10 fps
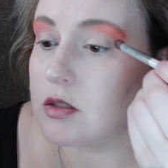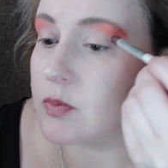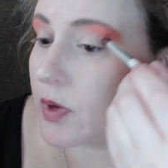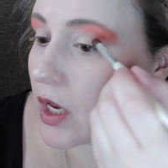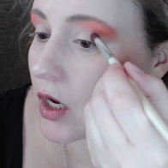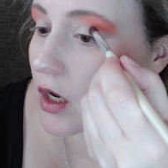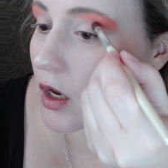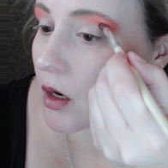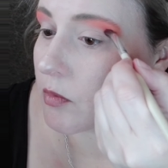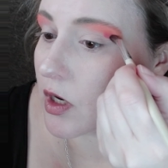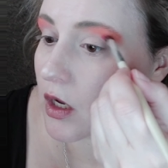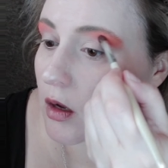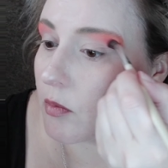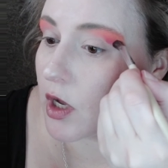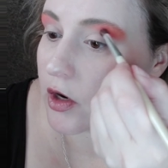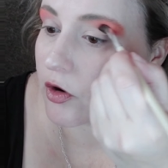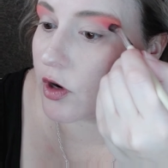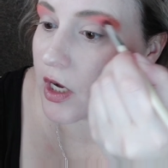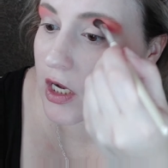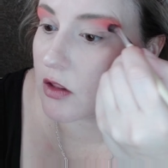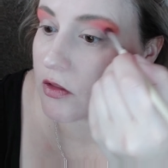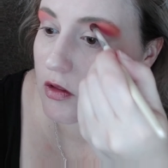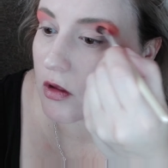It's pink, and I'm going to come underneath.